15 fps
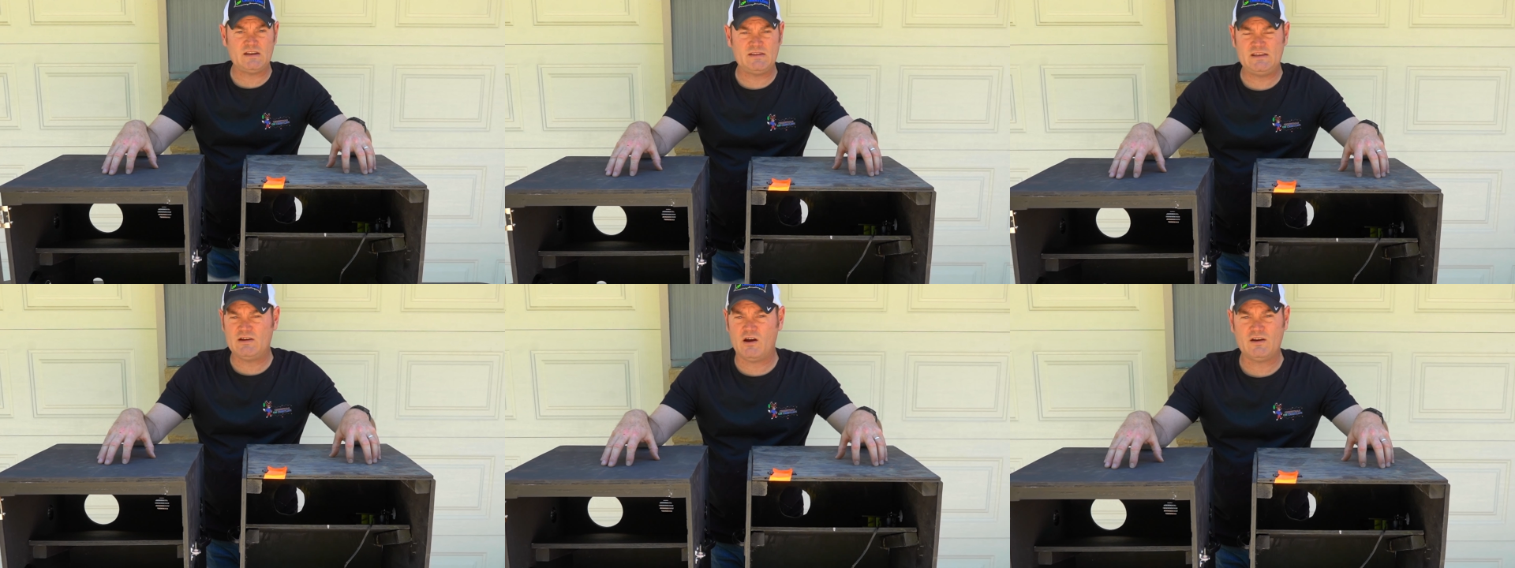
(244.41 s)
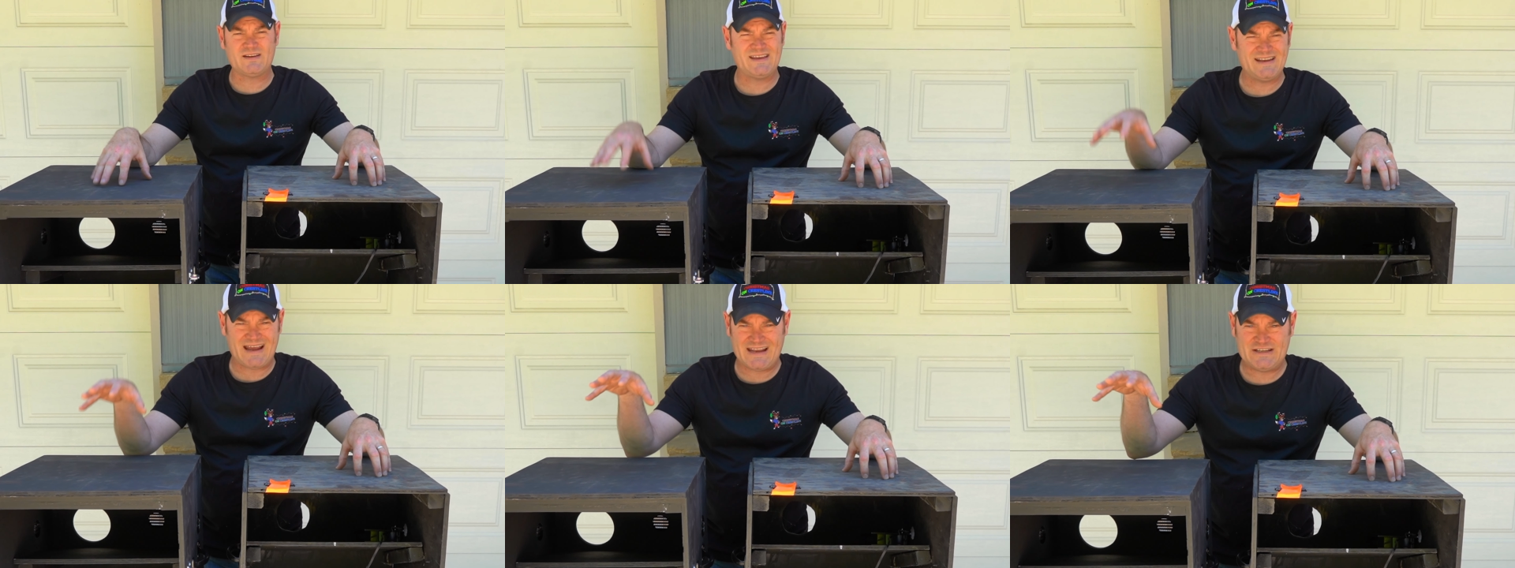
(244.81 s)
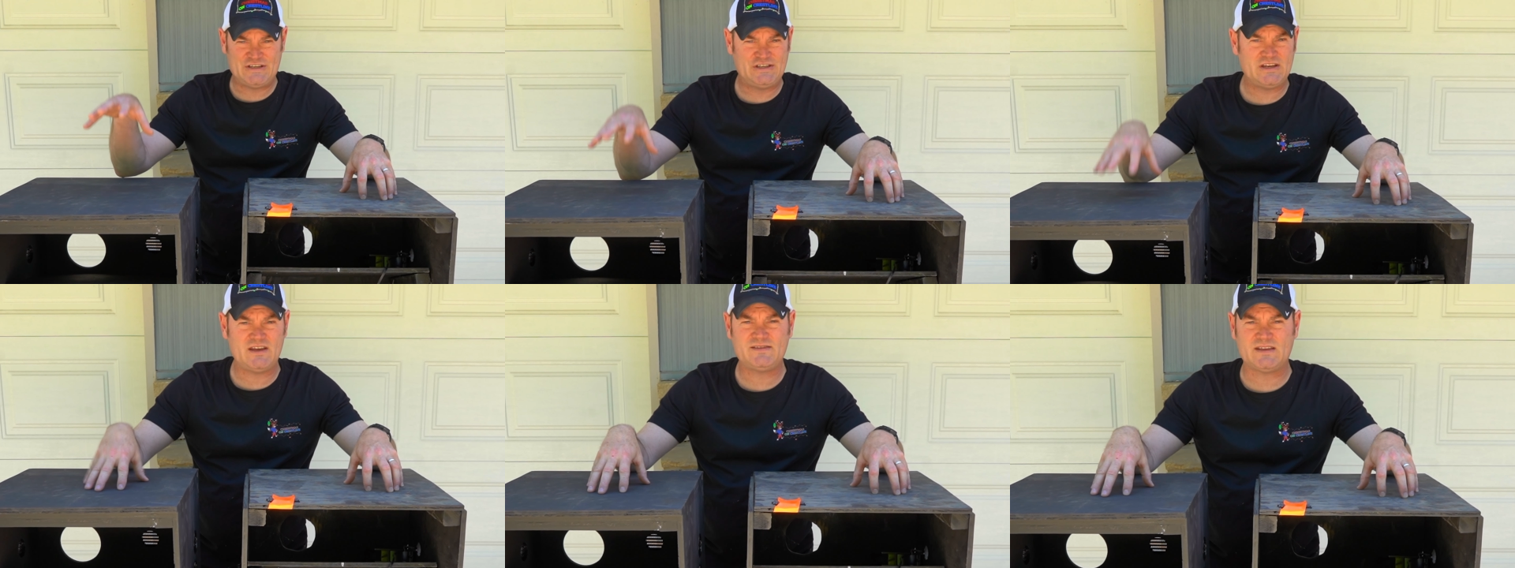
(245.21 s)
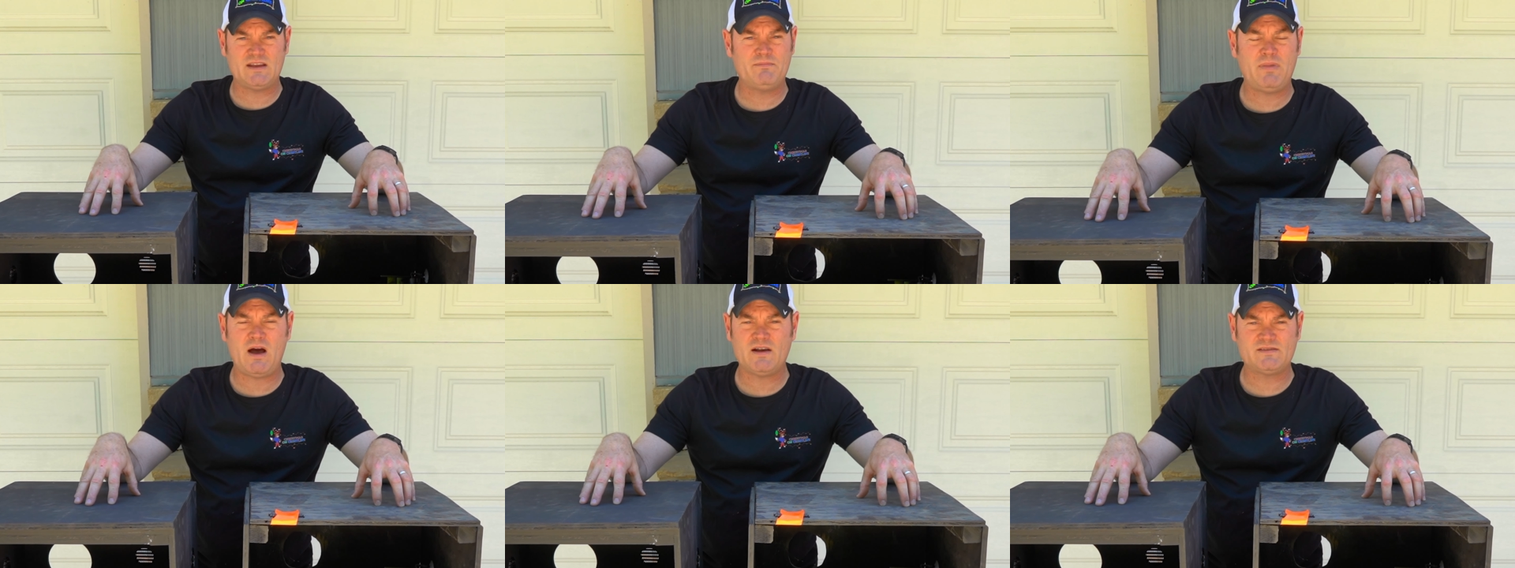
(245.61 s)
in the yard, again, I just
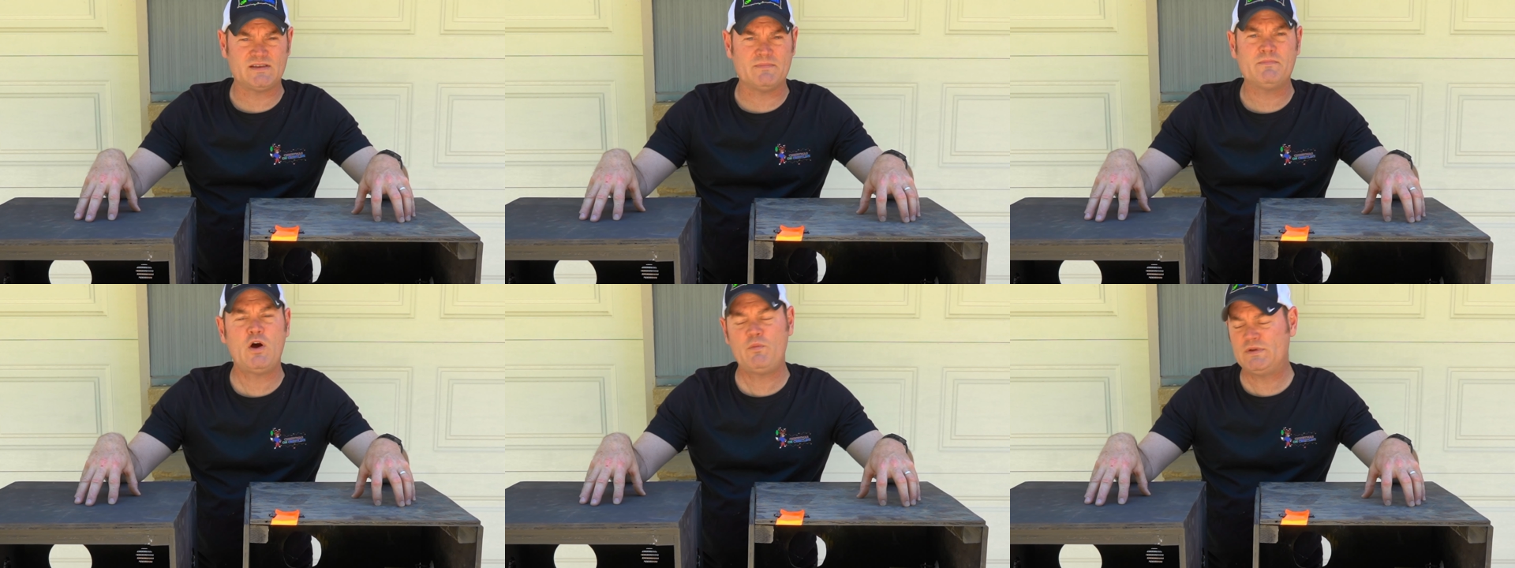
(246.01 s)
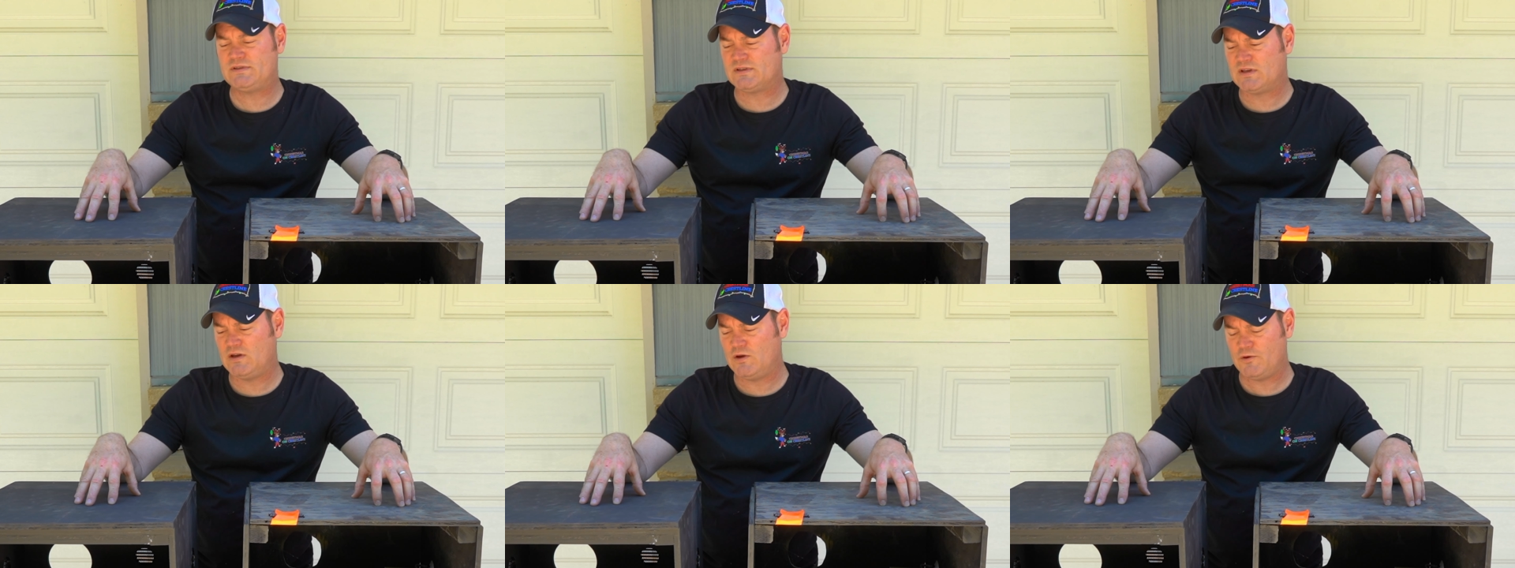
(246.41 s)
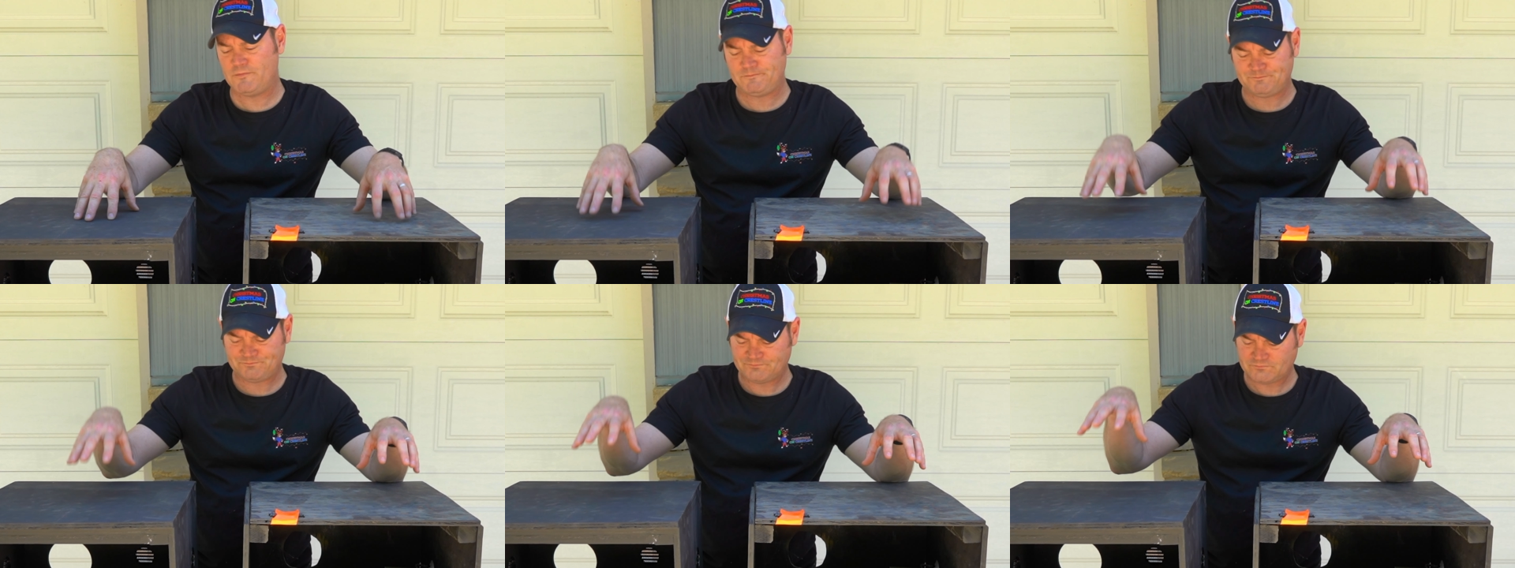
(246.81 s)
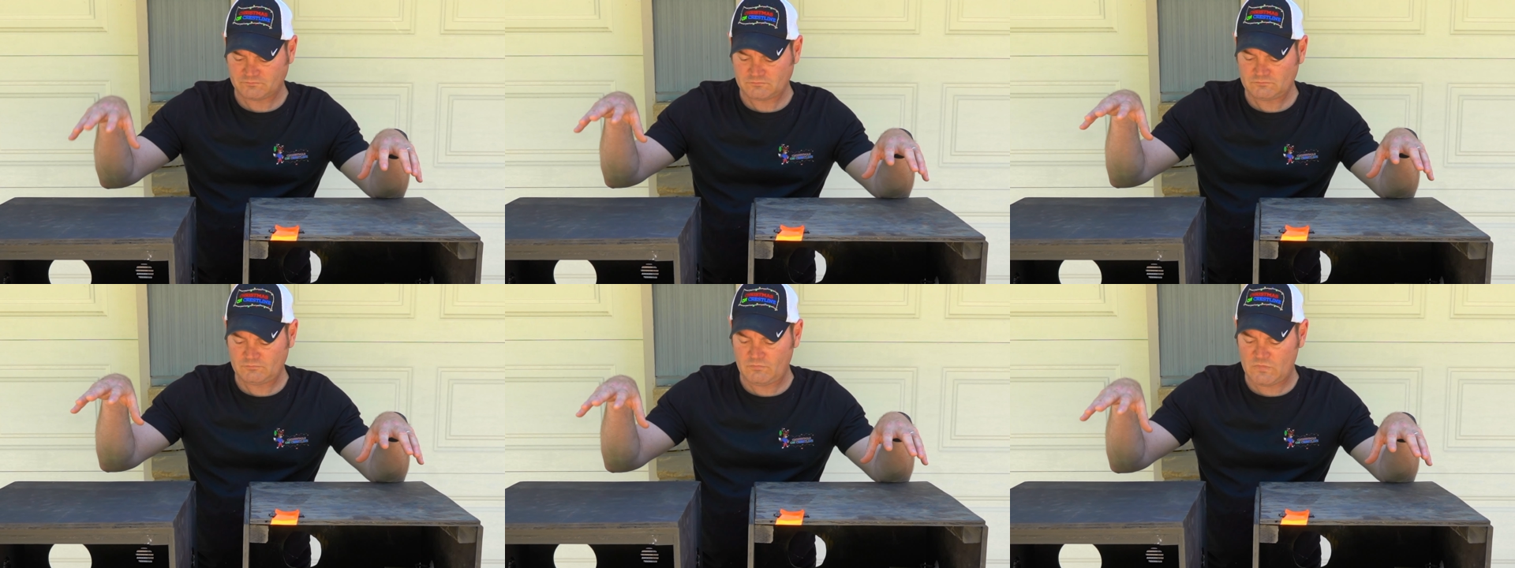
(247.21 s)
unboxed it moments ago.
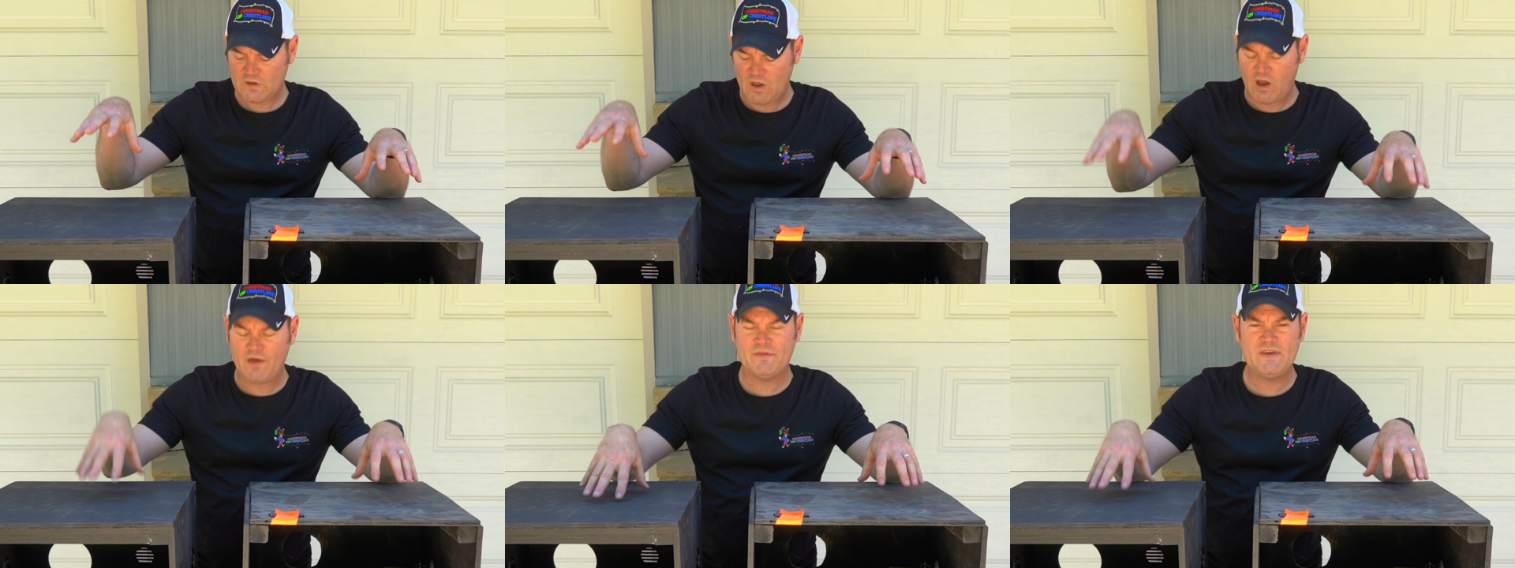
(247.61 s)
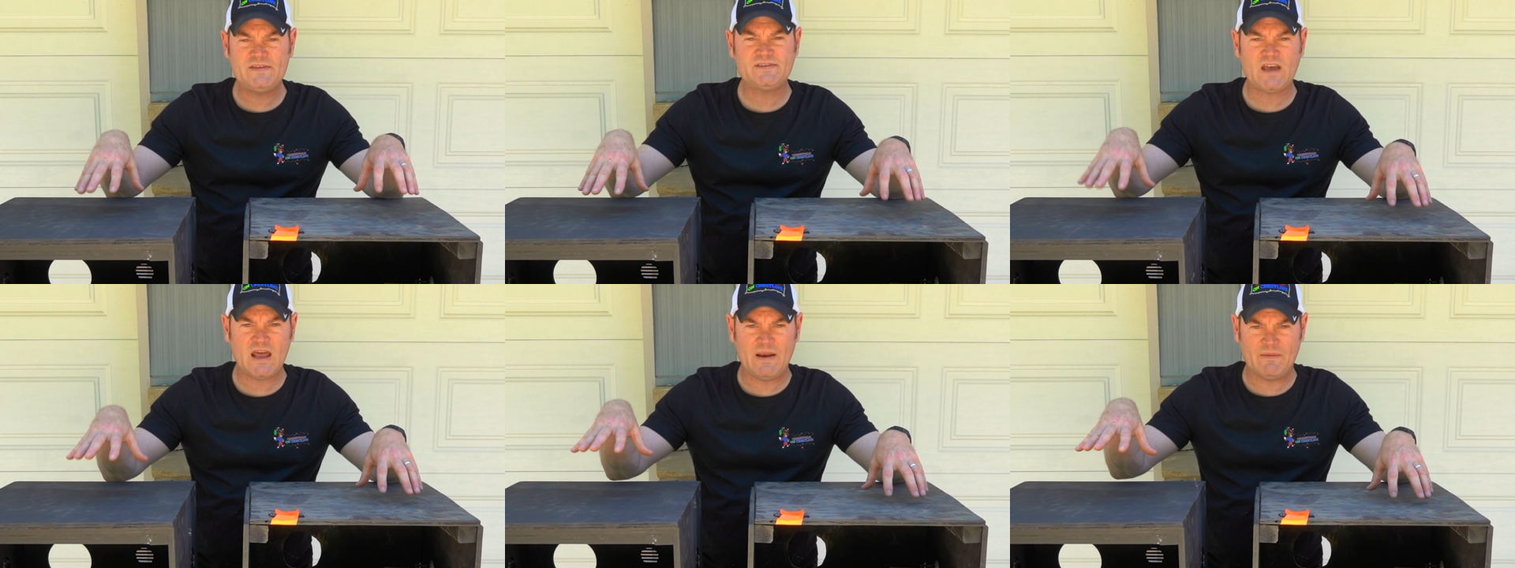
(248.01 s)
On this side,